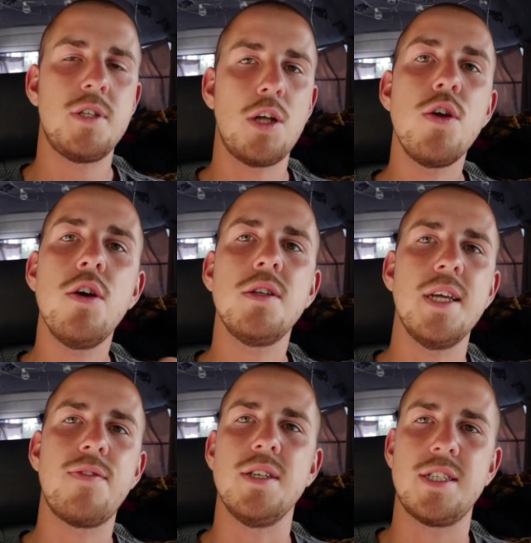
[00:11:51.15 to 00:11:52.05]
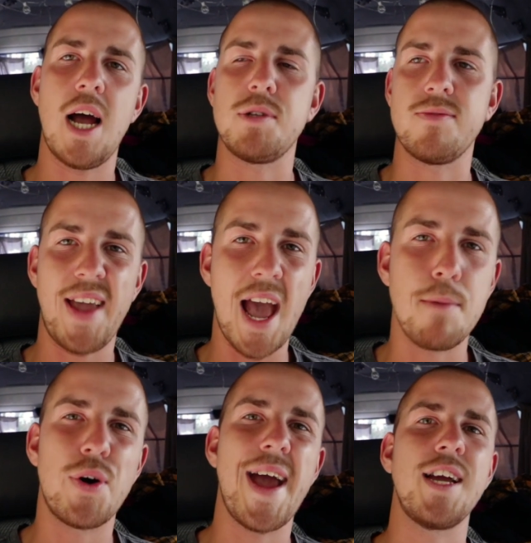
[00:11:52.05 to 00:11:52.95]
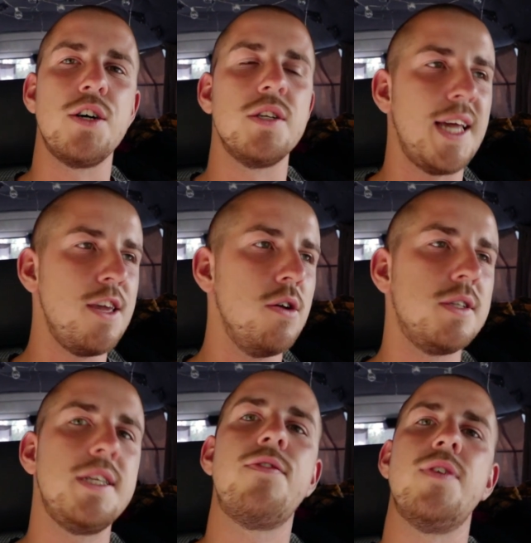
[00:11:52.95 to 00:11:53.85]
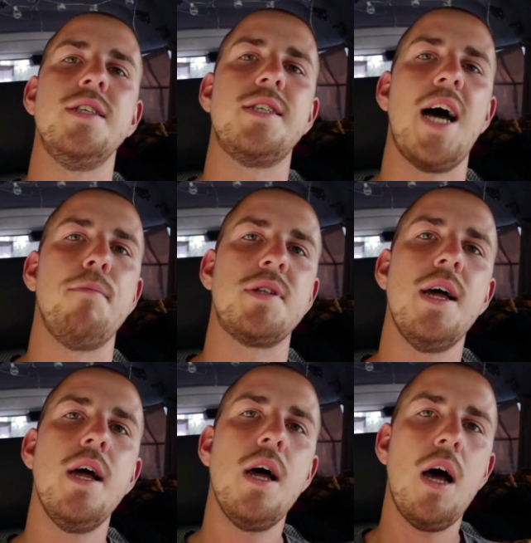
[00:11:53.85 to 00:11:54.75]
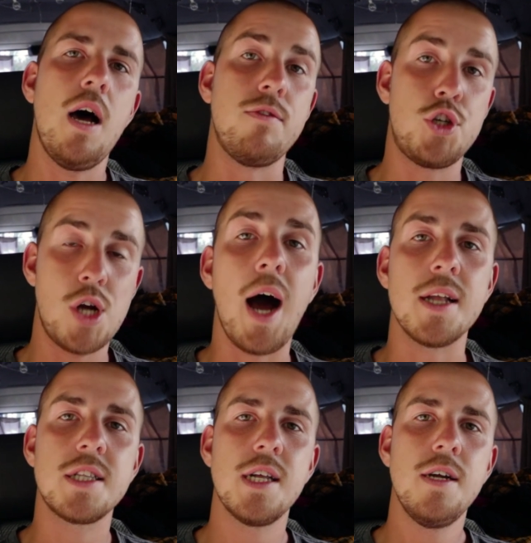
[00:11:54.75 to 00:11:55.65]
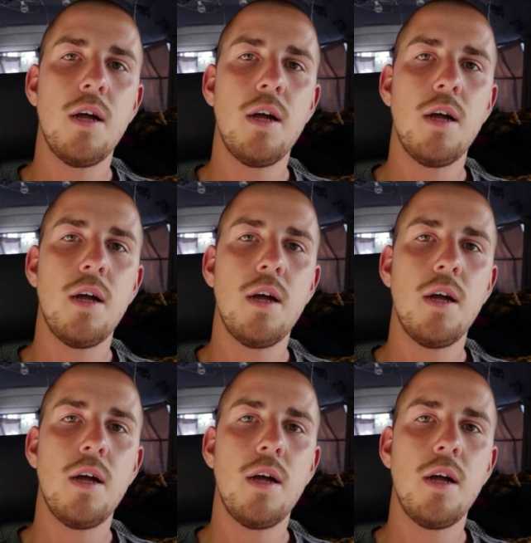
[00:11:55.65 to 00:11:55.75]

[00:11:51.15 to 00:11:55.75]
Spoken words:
So use different types of camera angles and use different types of shots